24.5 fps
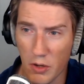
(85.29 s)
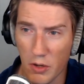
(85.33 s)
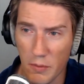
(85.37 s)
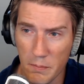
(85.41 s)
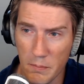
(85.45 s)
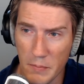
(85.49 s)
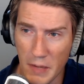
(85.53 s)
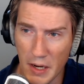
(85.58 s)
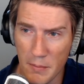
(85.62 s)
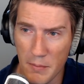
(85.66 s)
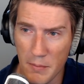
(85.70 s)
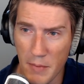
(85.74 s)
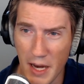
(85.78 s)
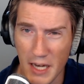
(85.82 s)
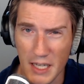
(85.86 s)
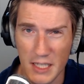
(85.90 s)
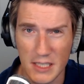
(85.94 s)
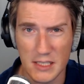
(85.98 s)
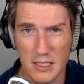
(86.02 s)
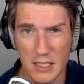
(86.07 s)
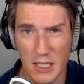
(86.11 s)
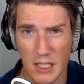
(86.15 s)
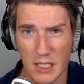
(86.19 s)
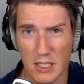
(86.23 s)
on
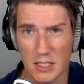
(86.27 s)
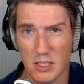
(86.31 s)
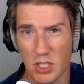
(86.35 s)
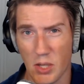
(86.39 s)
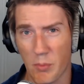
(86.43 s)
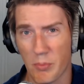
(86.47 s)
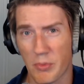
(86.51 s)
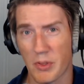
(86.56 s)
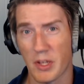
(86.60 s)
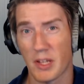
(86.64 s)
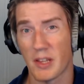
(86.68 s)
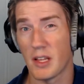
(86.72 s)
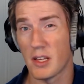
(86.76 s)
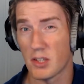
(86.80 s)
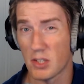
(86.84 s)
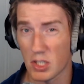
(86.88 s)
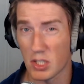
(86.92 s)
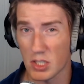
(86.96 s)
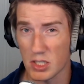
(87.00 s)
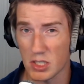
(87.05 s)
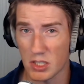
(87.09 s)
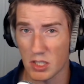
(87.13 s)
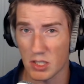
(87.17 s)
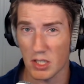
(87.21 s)
min-maxing something that
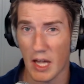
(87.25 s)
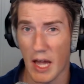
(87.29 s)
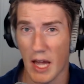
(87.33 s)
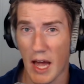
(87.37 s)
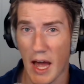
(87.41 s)
does not